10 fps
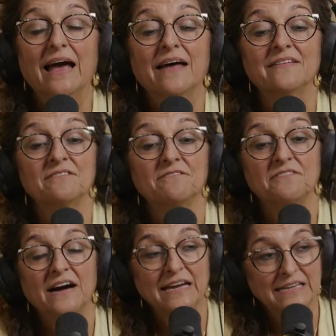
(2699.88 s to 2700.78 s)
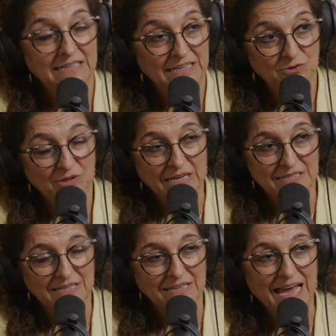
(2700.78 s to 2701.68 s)
And then finally, you
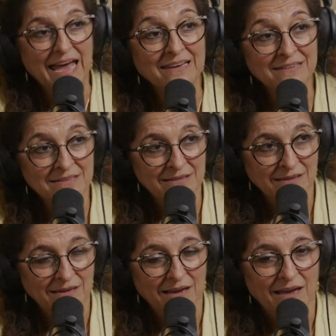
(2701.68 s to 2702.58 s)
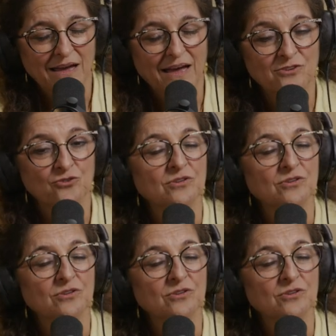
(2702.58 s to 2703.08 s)
get to the end and